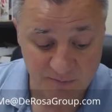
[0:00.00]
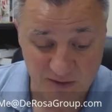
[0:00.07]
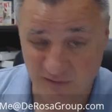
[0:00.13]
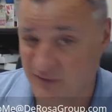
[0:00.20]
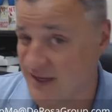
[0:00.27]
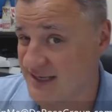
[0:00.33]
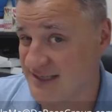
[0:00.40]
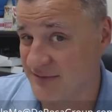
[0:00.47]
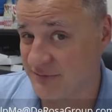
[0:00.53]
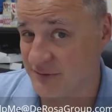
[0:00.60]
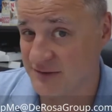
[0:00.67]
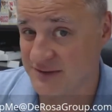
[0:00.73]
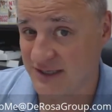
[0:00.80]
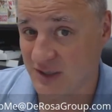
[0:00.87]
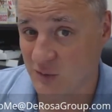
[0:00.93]
If you guys have
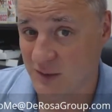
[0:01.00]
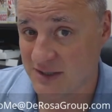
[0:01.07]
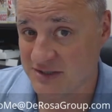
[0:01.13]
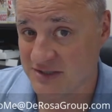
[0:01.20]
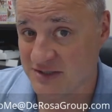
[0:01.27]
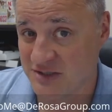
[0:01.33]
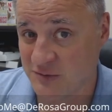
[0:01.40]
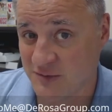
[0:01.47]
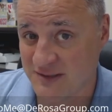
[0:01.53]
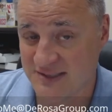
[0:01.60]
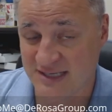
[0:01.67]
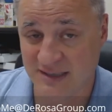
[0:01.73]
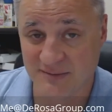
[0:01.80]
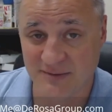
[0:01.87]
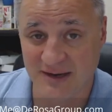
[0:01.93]
real estate questions, you want to
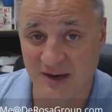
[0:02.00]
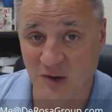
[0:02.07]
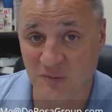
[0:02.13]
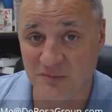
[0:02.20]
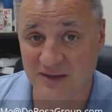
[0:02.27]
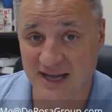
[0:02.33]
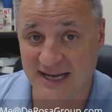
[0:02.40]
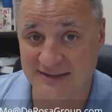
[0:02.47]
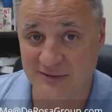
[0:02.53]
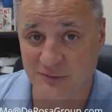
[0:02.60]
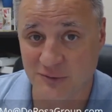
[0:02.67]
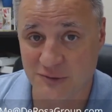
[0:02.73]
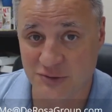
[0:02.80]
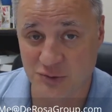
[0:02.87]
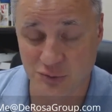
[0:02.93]
send them to help me at
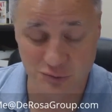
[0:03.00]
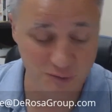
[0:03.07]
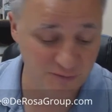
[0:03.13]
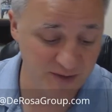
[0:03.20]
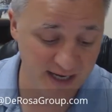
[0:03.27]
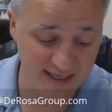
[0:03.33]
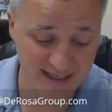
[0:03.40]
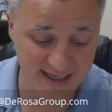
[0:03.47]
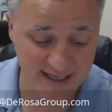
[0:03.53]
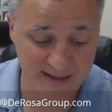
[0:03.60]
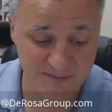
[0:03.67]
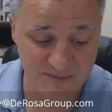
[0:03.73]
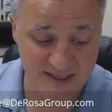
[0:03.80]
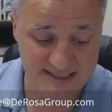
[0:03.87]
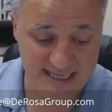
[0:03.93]

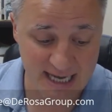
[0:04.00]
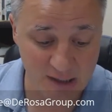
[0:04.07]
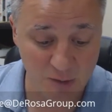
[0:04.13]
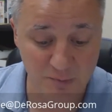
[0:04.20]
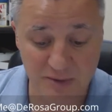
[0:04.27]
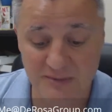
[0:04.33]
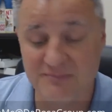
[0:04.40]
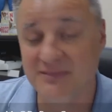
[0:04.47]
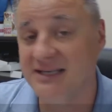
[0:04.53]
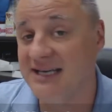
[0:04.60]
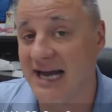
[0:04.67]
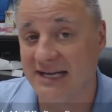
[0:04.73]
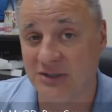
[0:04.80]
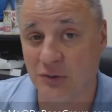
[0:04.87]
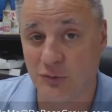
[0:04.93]
derosagroup.com. That's help
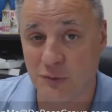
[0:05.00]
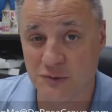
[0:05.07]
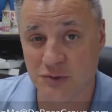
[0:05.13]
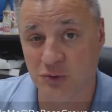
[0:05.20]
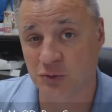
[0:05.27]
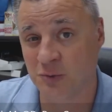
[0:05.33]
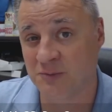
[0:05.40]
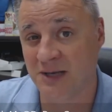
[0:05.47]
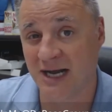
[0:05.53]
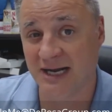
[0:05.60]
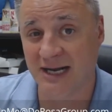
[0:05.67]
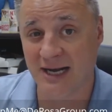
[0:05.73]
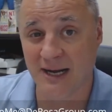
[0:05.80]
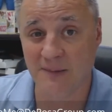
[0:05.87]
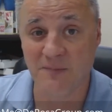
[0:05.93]
me at
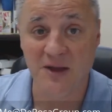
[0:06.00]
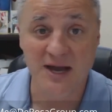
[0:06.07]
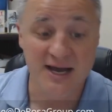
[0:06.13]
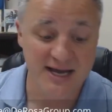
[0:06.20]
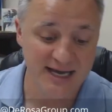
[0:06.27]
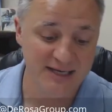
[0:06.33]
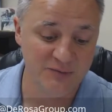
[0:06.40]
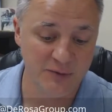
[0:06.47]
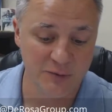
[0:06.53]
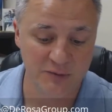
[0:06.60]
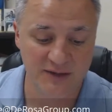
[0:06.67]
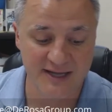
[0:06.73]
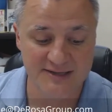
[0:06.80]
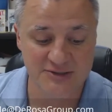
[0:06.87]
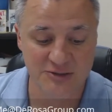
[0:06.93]
derosagroup.com, and we
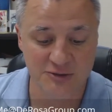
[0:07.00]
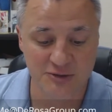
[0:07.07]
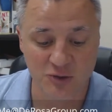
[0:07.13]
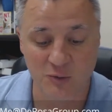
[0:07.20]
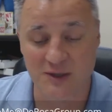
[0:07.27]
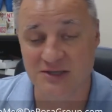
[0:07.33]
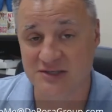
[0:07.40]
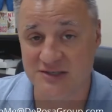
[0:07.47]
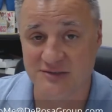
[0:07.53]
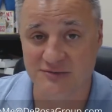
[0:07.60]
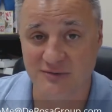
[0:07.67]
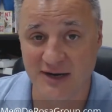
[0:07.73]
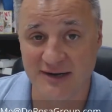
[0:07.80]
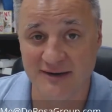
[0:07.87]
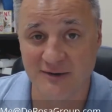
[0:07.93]
will answer your questions
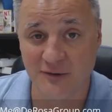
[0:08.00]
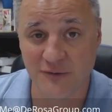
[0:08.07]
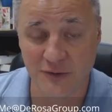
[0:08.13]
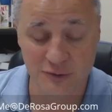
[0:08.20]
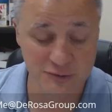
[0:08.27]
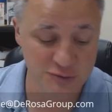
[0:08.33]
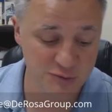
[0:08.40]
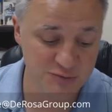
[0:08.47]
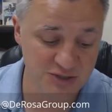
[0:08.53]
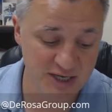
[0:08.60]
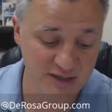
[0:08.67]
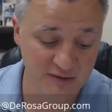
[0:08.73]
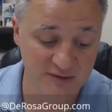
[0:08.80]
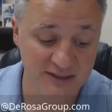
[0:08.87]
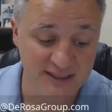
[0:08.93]
right here on the YouTube
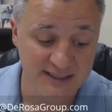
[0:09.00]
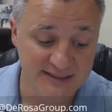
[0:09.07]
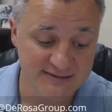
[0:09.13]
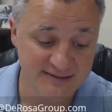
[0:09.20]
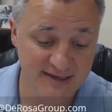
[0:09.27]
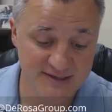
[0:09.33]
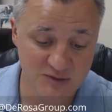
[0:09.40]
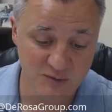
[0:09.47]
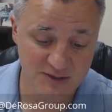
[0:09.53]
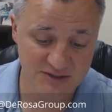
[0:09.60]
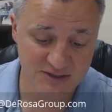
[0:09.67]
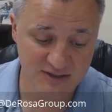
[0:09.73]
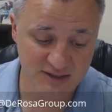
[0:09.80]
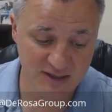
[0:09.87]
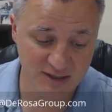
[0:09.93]
channel. Today's
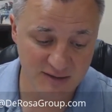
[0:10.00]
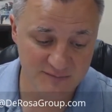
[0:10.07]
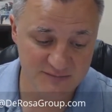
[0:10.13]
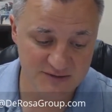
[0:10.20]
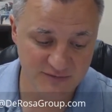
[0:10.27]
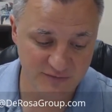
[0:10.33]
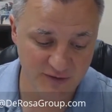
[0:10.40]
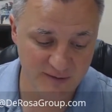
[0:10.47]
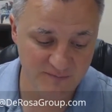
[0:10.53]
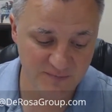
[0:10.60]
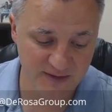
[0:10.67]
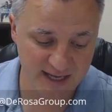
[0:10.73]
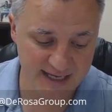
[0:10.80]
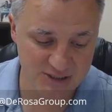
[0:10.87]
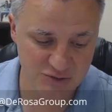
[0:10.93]
question comes
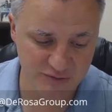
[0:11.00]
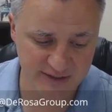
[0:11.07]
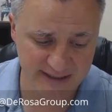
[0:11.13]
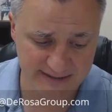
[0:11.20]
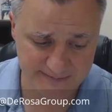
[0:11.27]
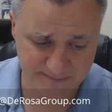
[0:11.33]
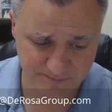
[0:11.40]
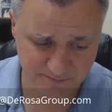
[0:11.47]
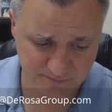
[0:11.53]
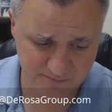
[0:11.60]
from Andrea.